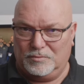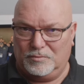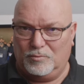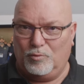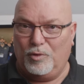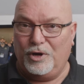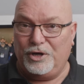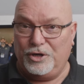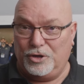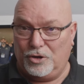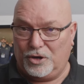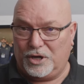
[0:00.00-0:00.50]

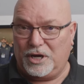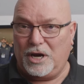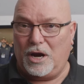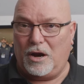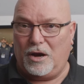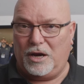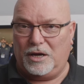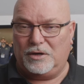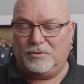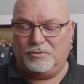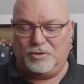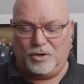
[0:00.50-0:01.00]
when you're
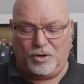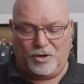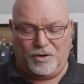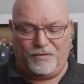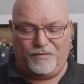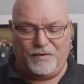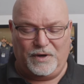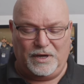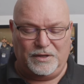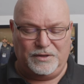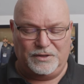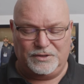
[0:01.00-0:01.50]
carrying, you're going to
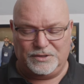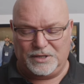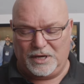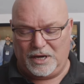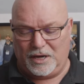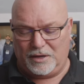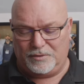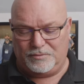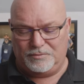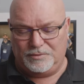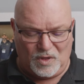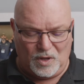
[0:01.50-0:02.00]
find this
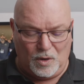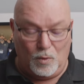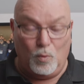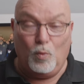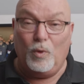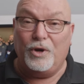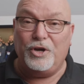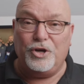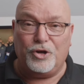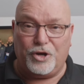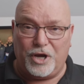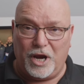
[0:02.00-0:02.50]
out.
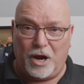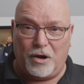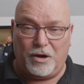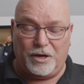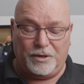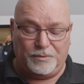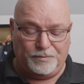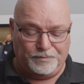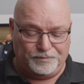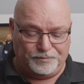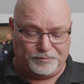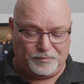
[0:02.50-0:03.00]
When you're
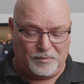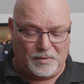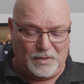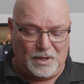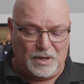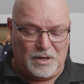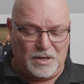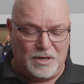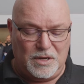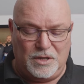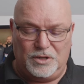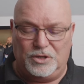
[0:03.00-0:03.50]
carrying,
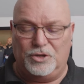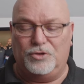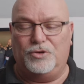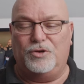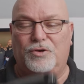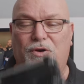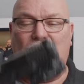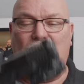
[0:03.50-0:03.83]
you do